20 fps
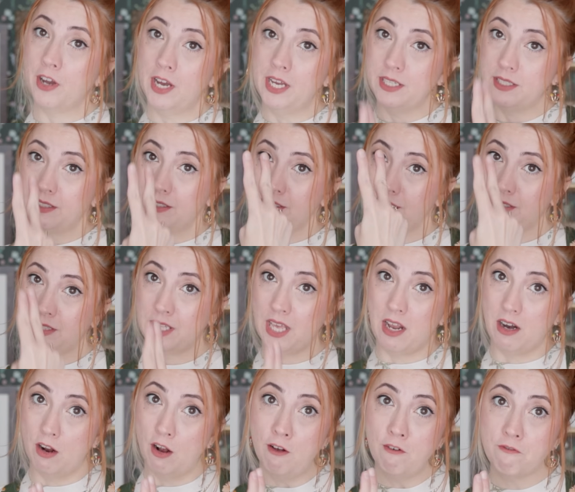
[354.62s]
Cut
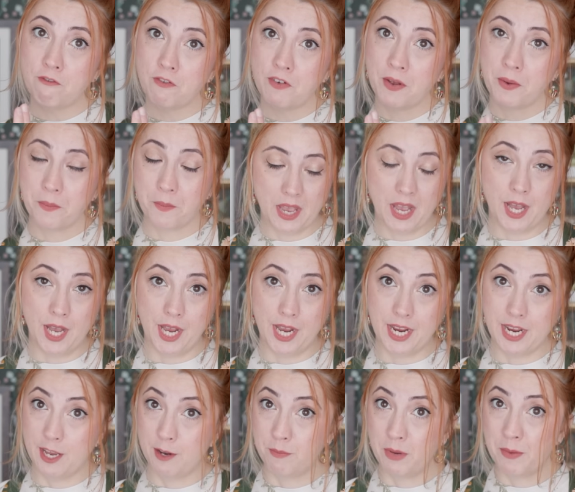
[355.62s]
that off. I
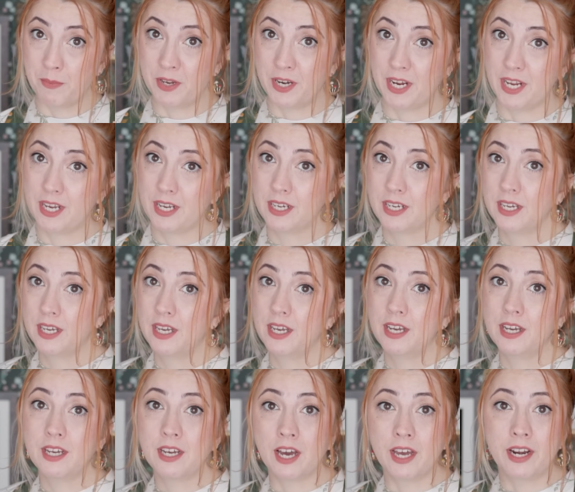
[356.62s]
had my buddy
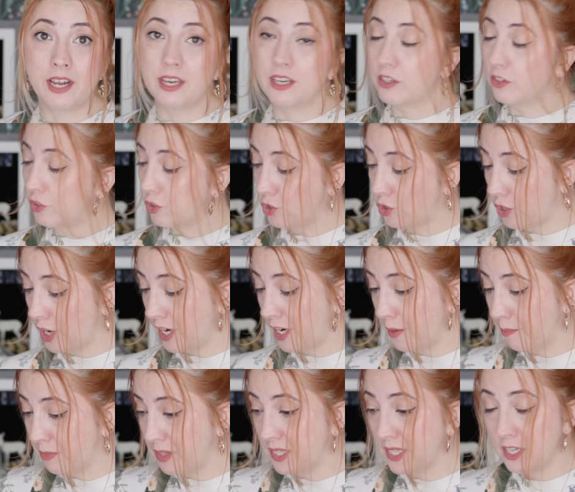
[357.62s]
cut it straight
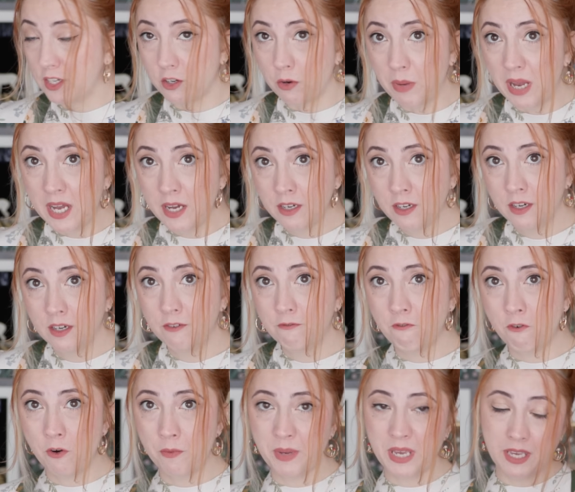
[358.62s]
up the center back
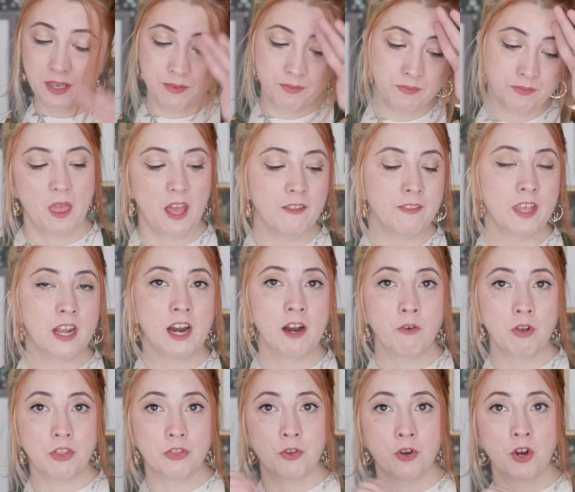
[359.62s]
for me. And then I
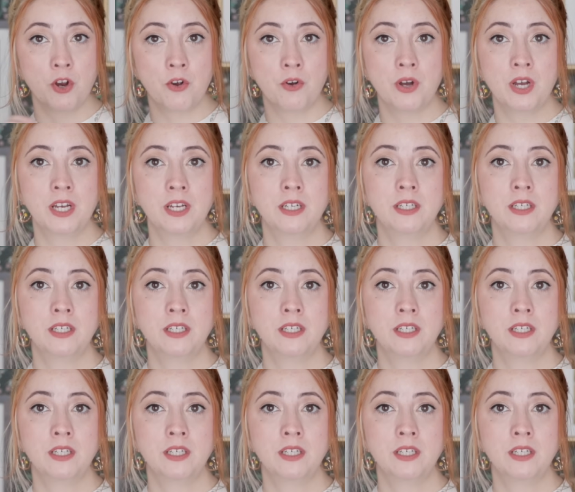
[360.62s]
went through,